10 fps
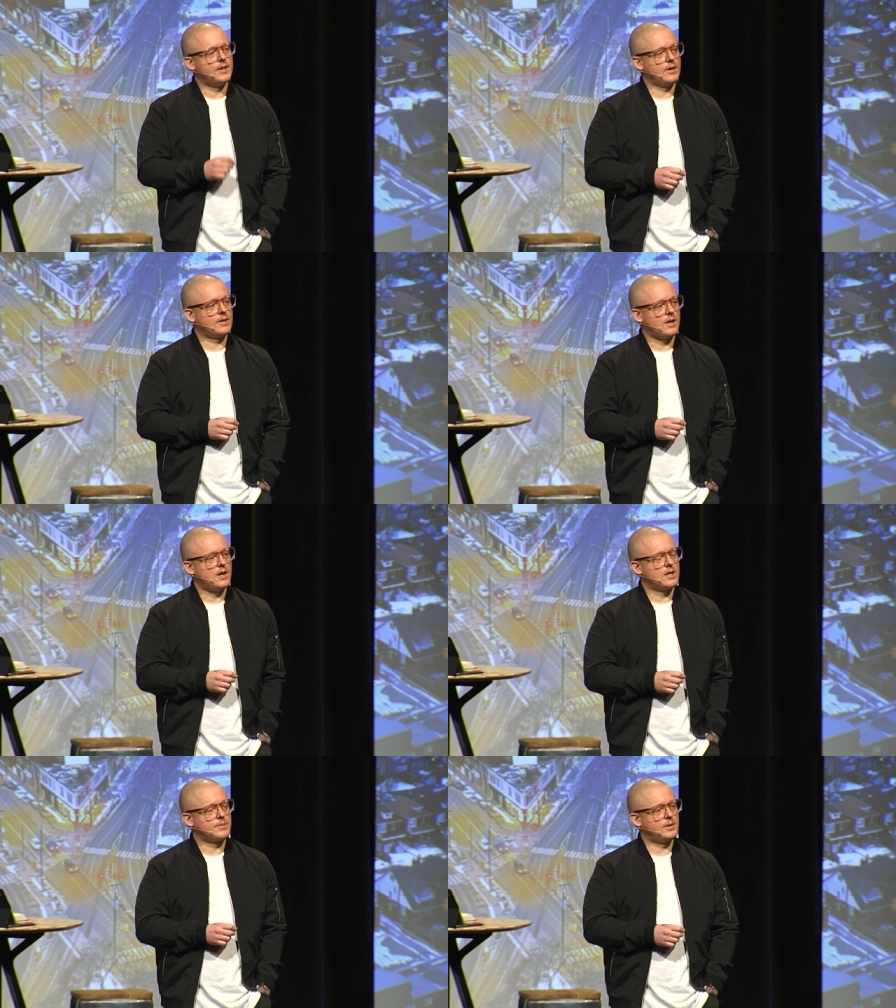there at the
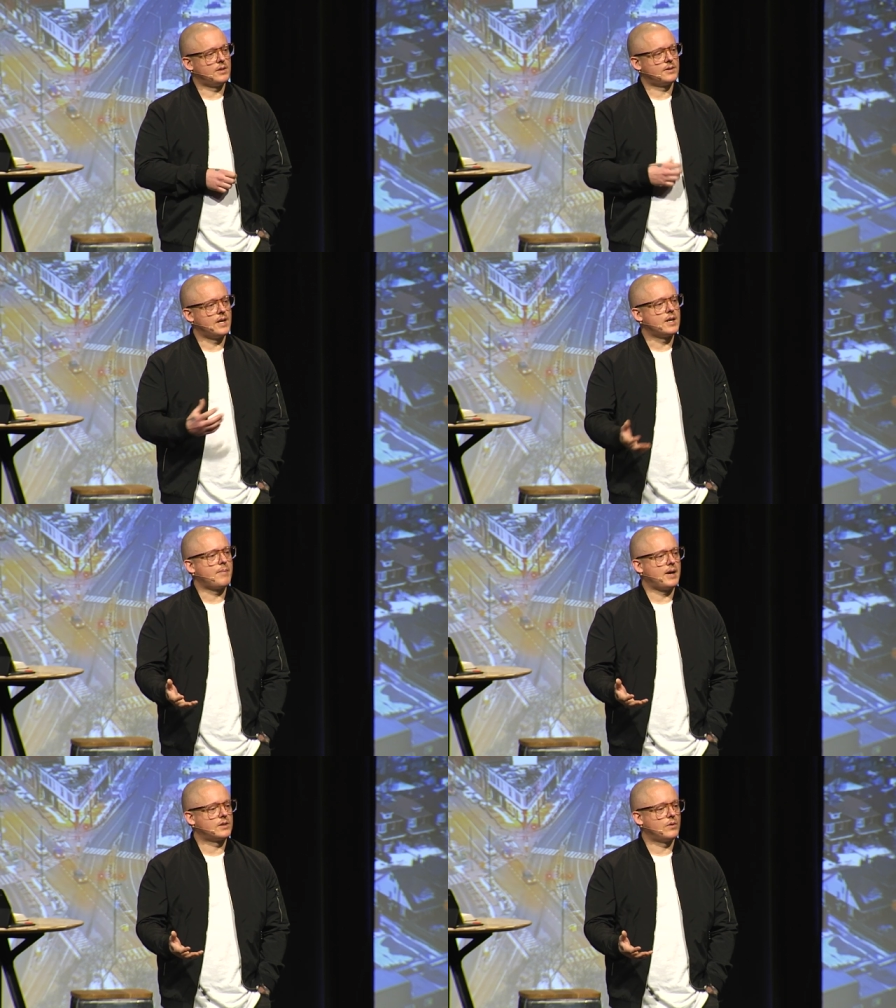hospital as Sandy
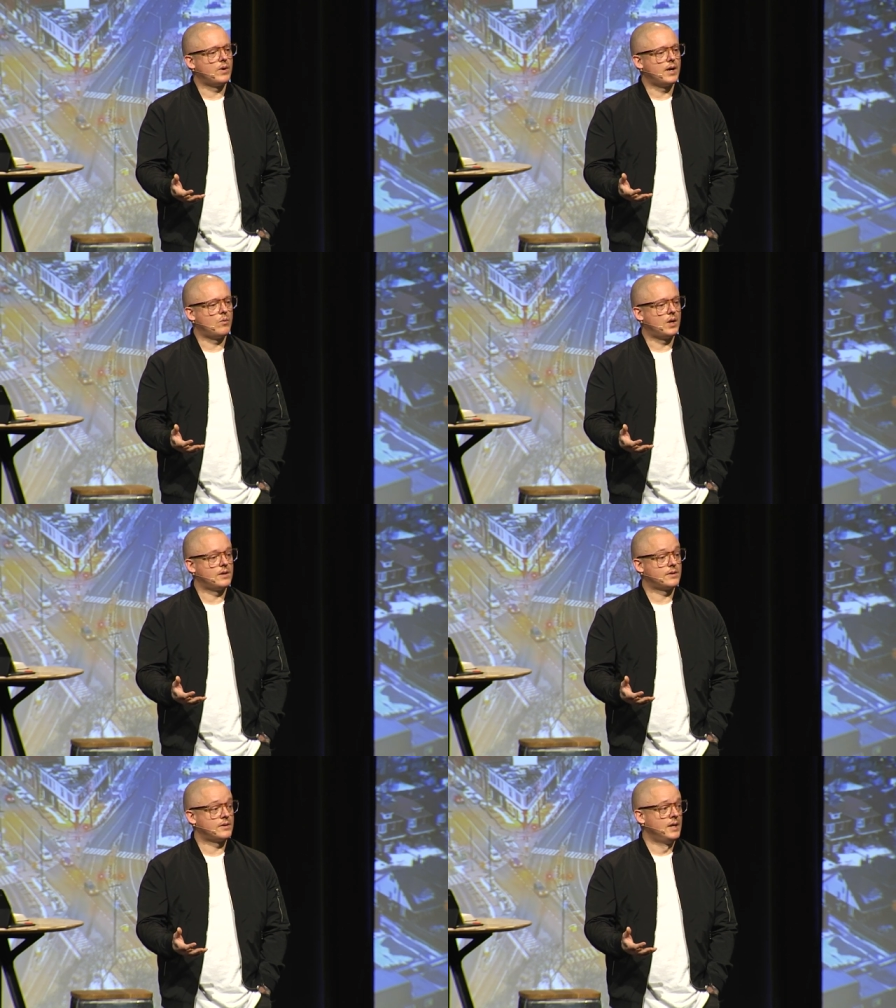passed away
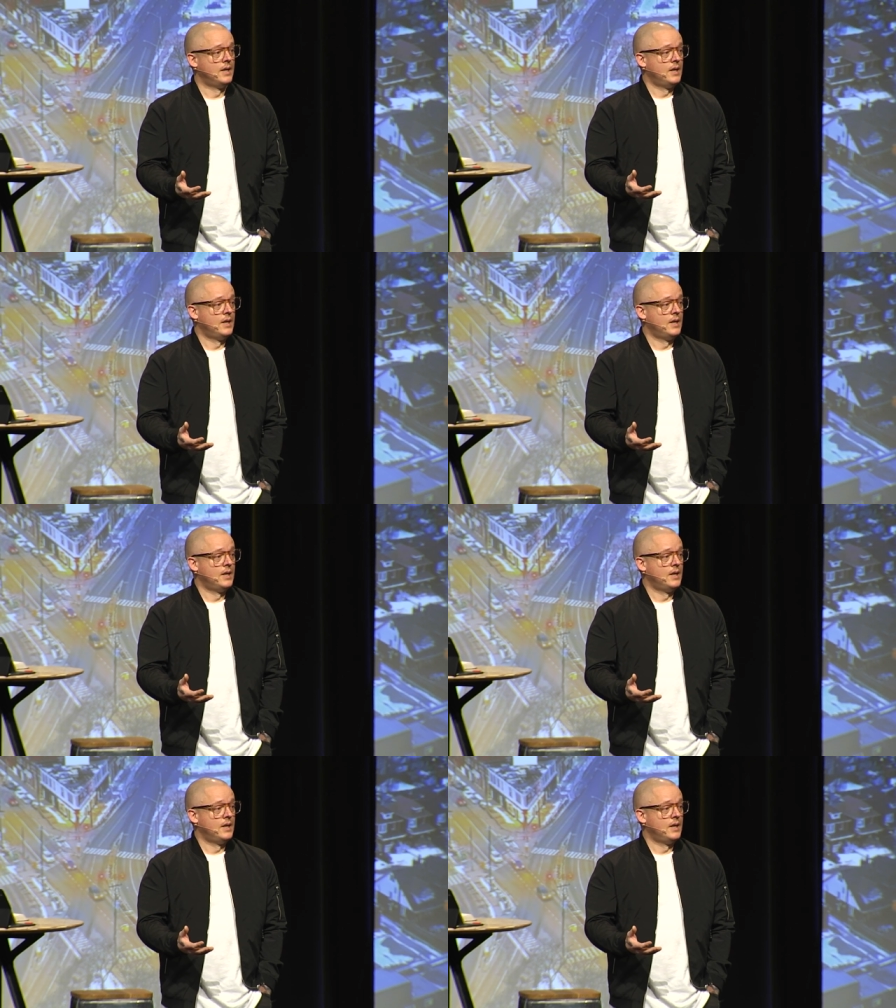was